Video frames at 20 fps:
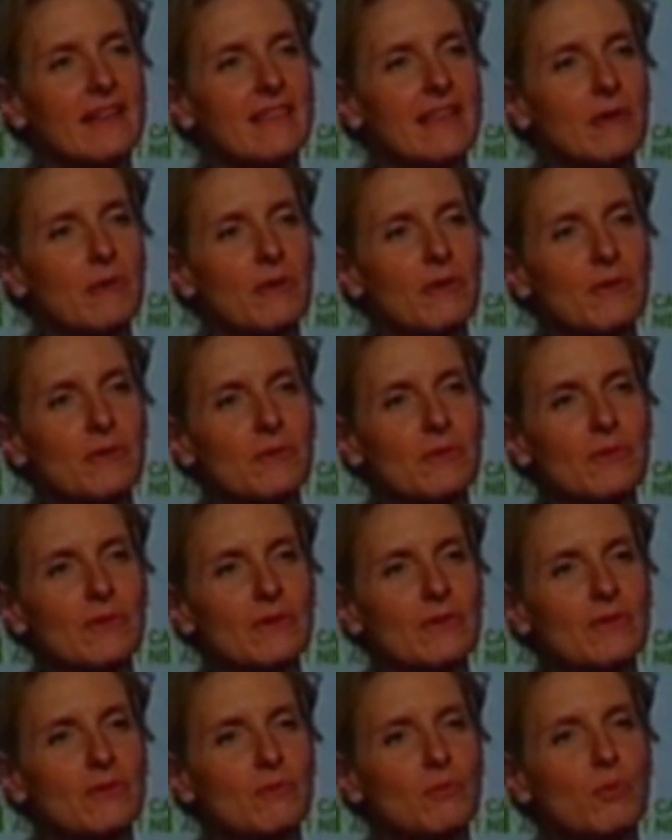they
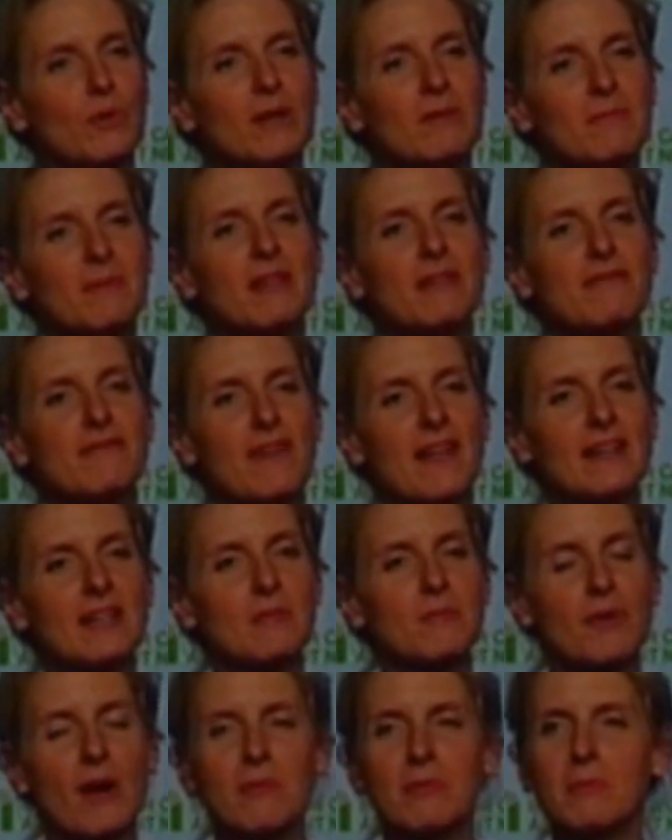wouldn't be
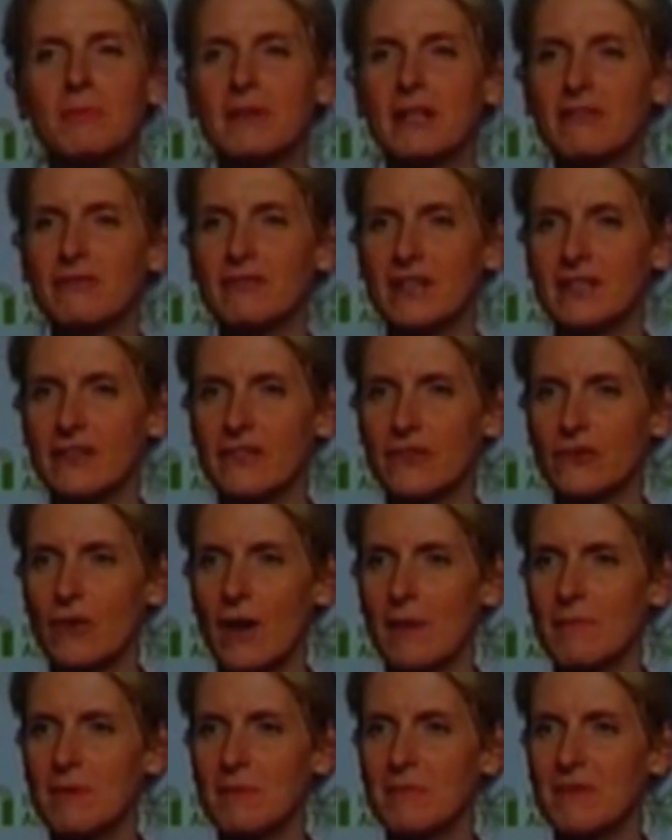offended probably if I
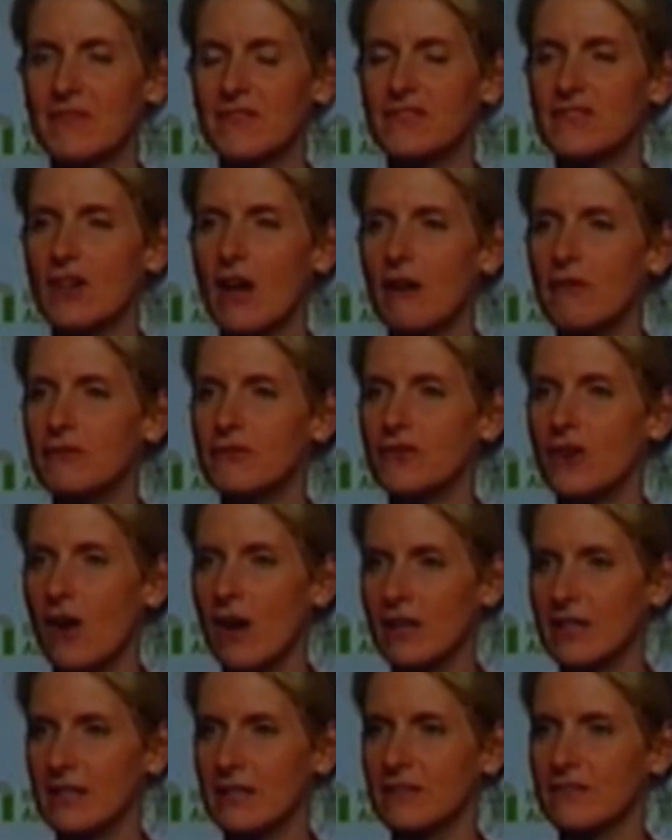described them as
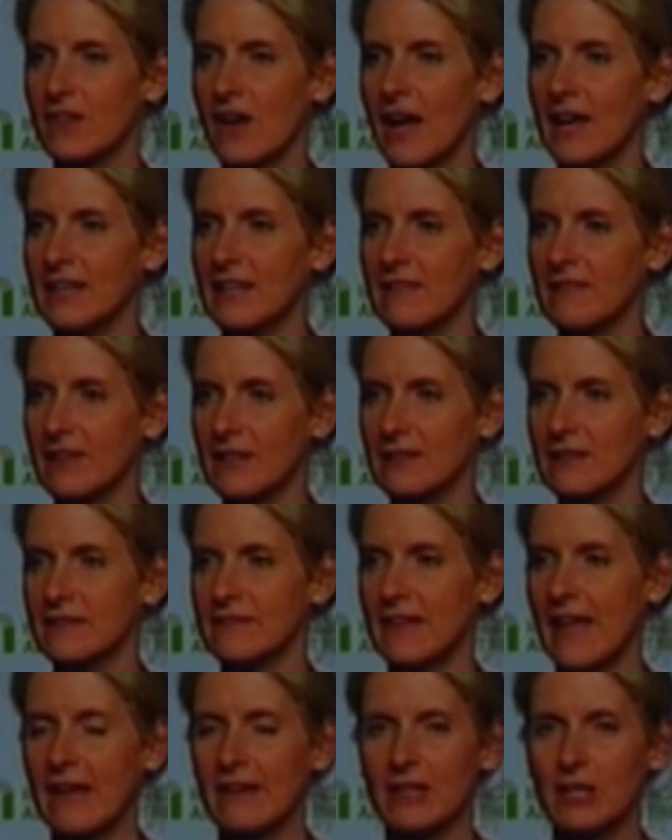tough-talking, tiny little
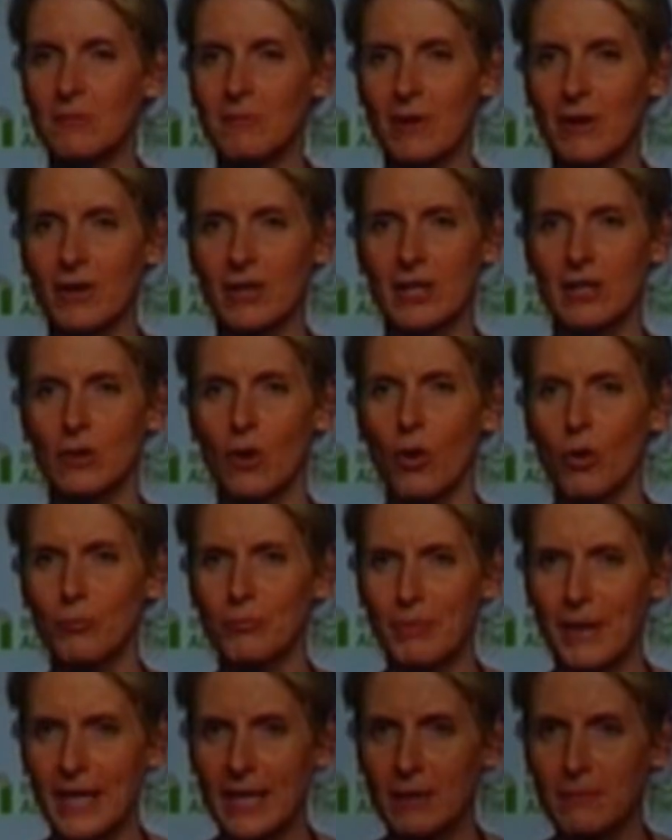Italian-American
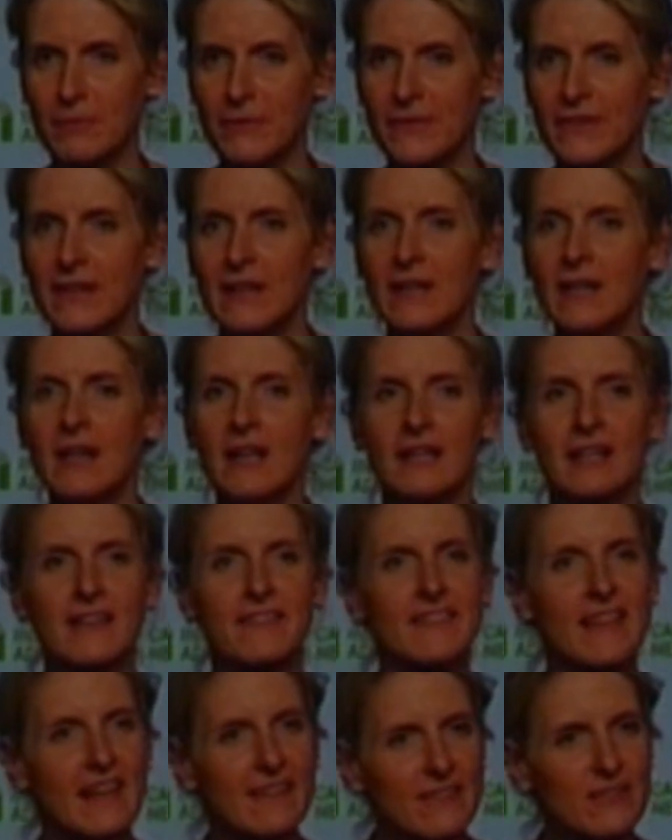old babes,
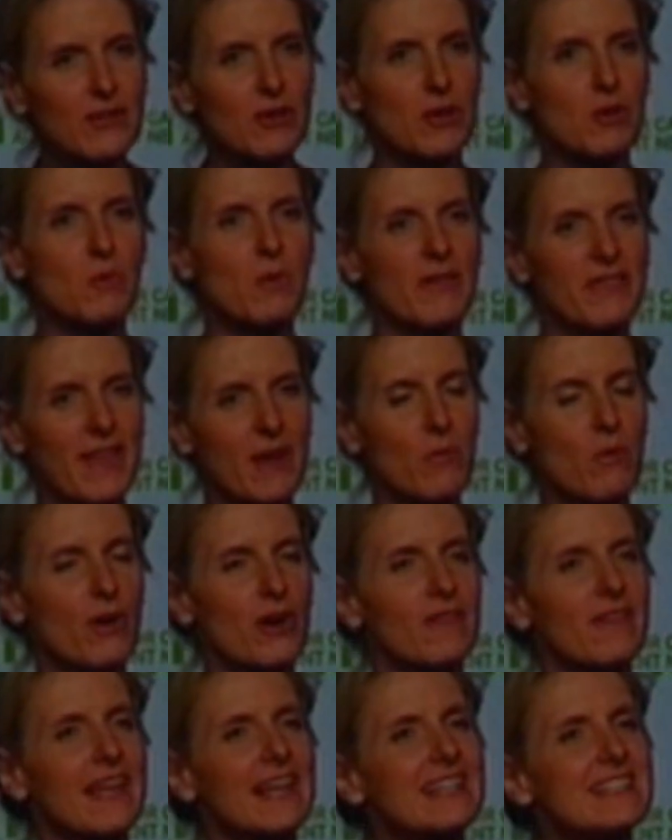because that's sort of what they
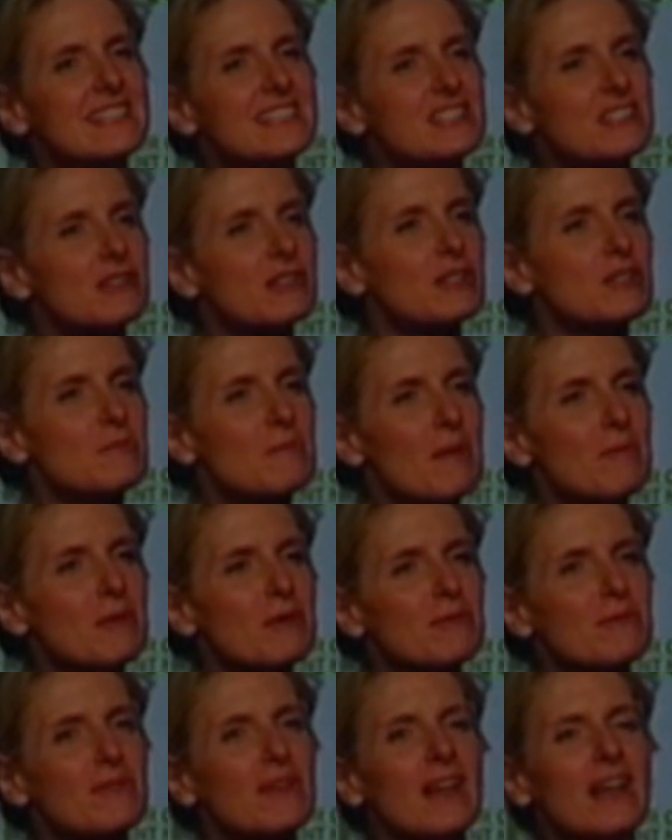were. Like, did you
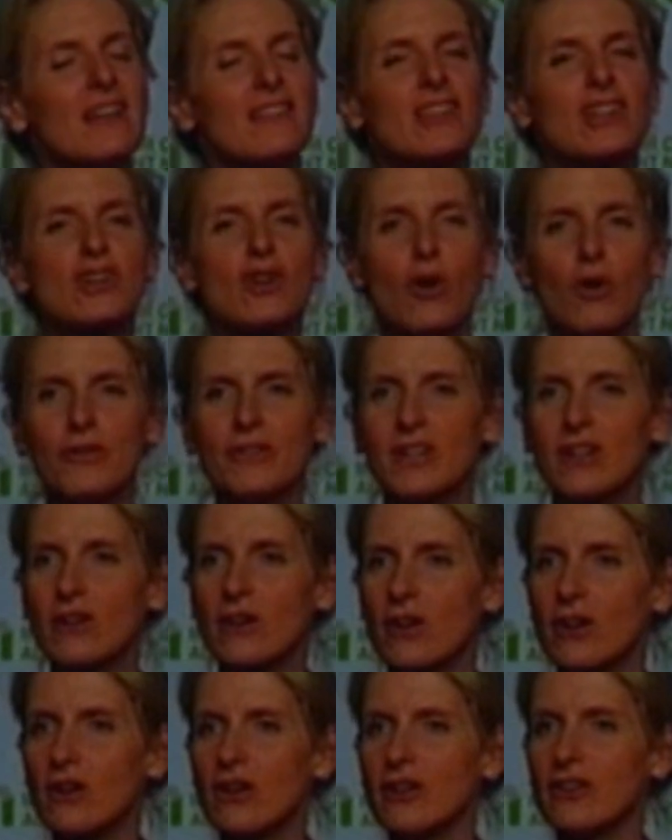remember the Golden
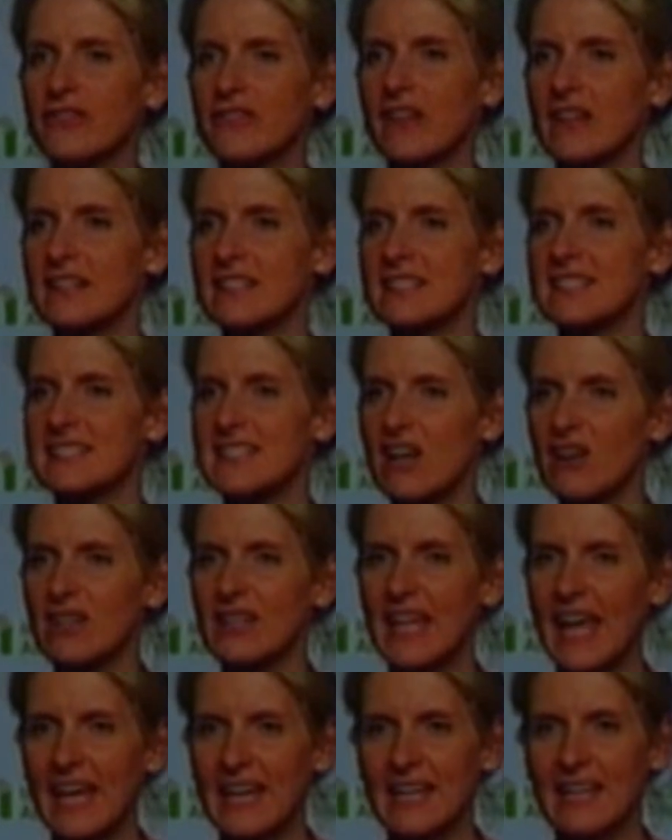Girls and Estelle
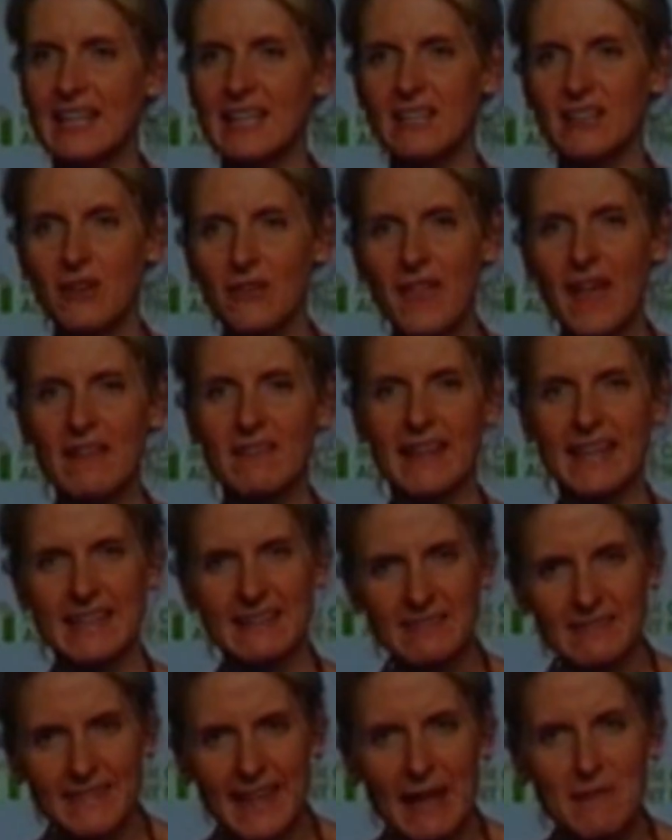Getty? You know,
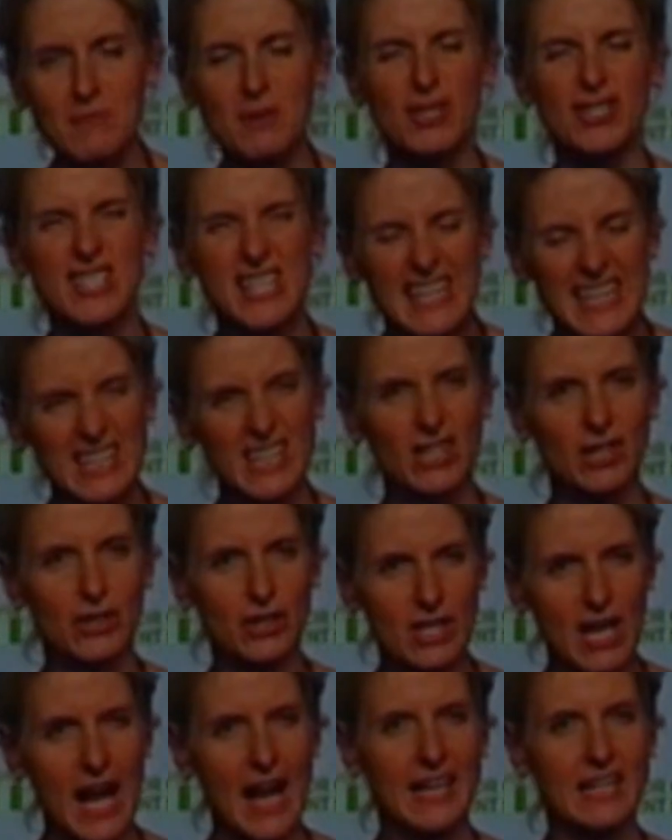that
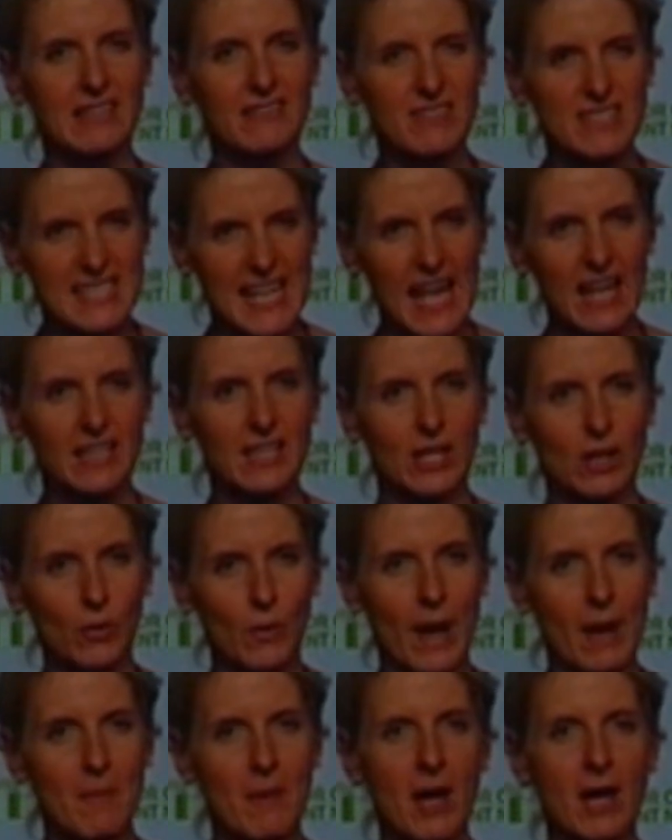particular kind of Italian
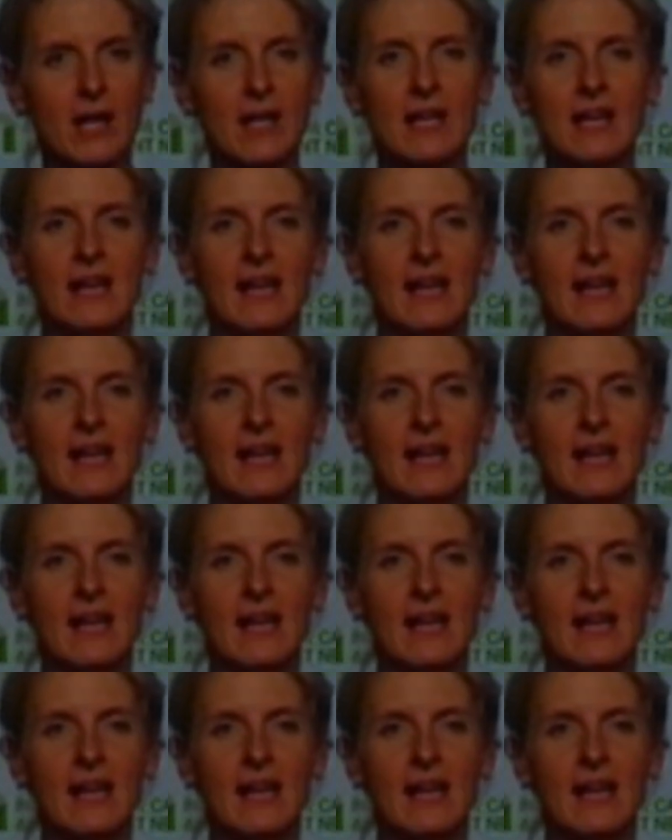grandma?